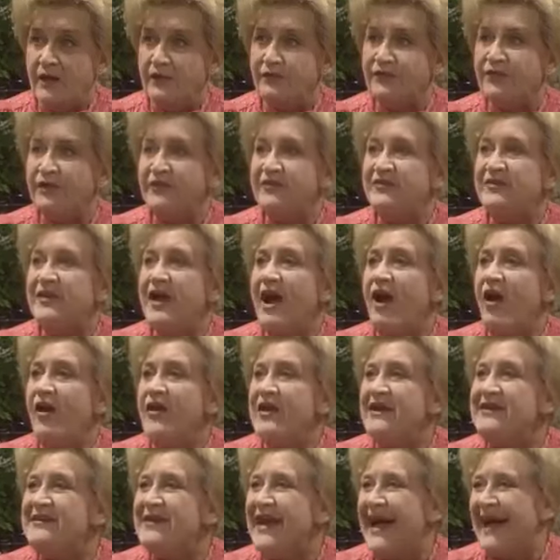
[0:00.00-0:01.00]
She's
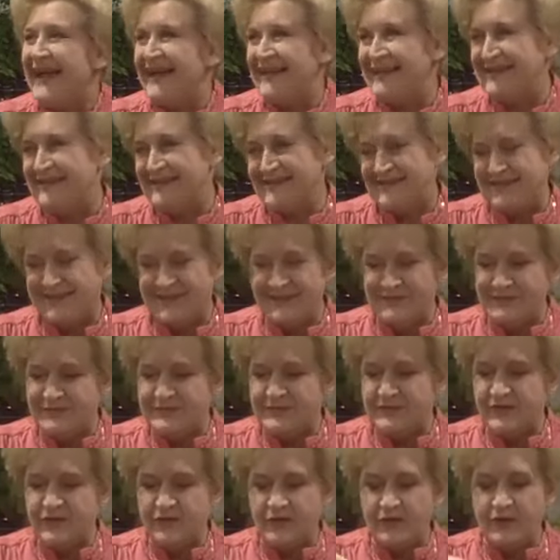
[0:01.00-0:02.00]
on a diet.
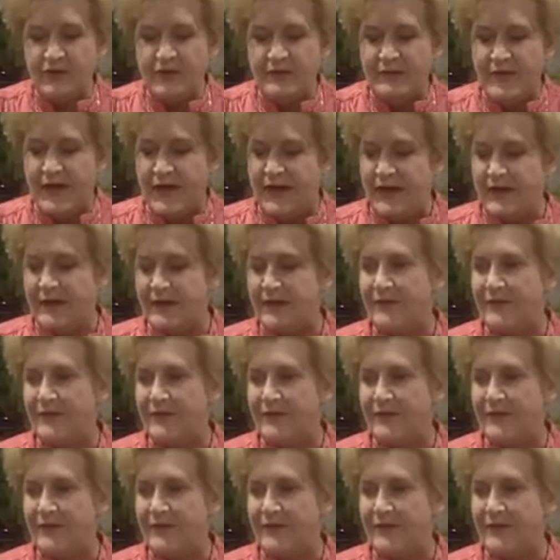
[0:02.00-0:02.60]
So am I.